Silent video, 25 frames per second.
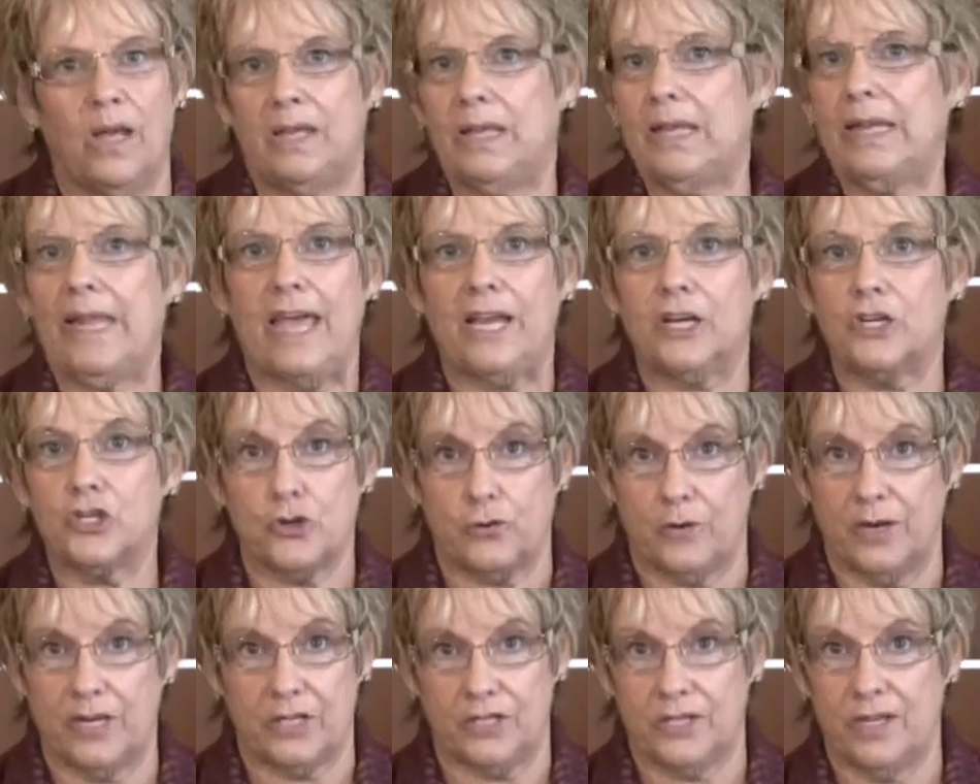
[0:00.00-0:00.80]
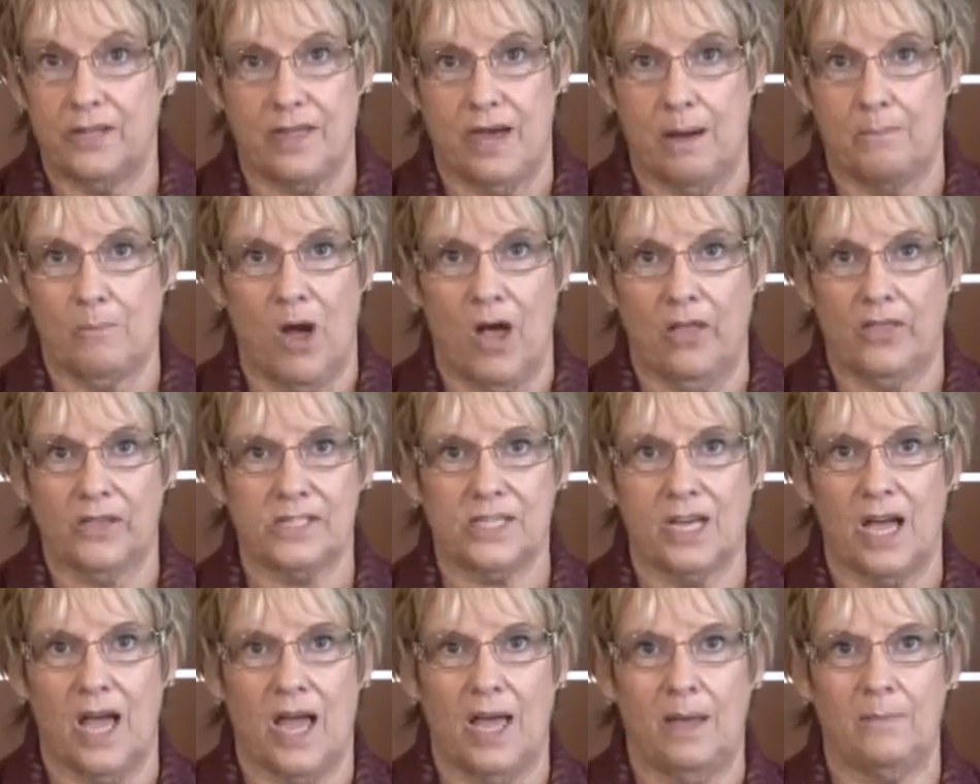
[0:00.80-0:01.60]
lecturing to them all the
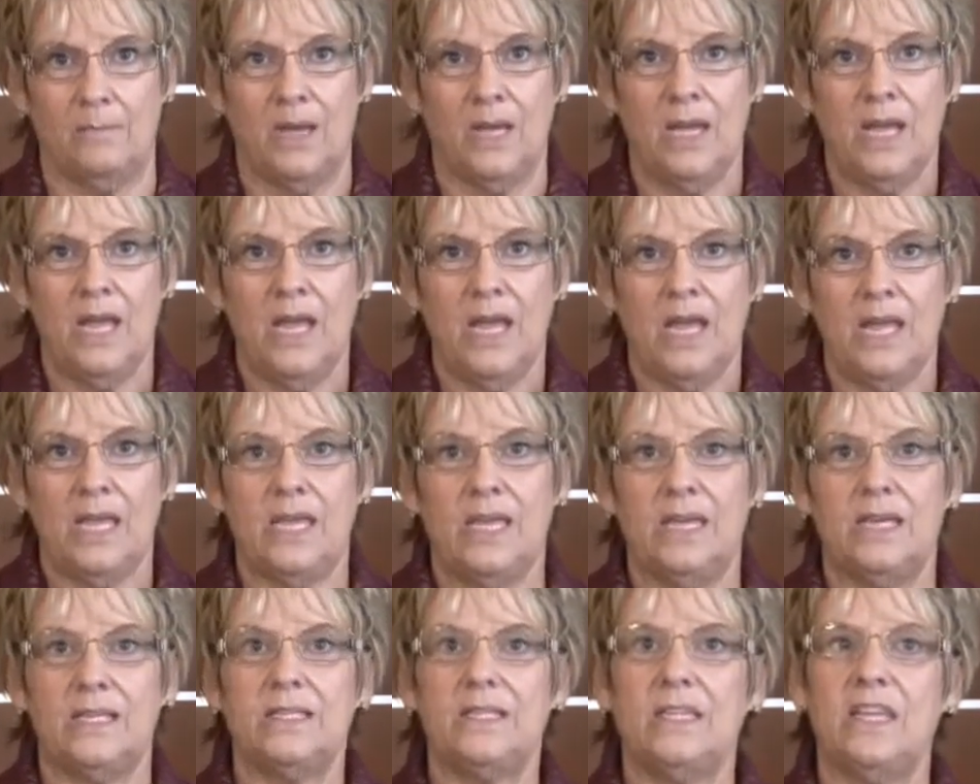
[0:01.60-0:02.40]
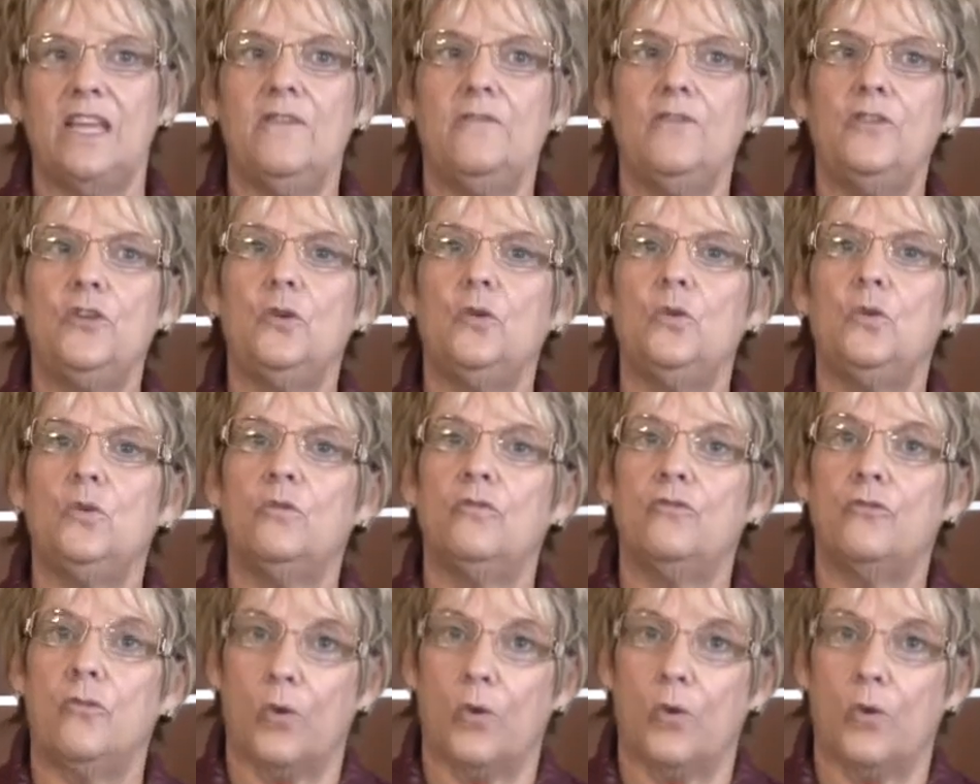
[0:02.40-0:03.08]
time is if you,